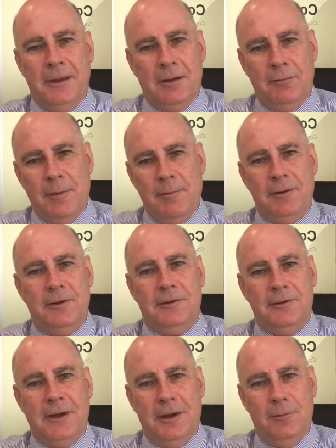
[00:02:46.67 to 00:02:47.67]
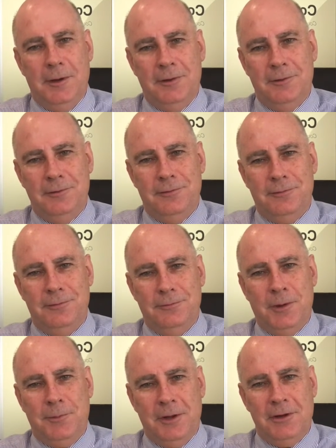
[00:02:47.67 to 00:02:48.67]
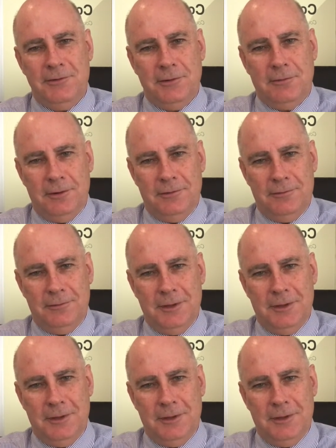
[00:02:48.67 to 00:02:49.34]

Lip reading: And remember, they've got the tailwind of population growth.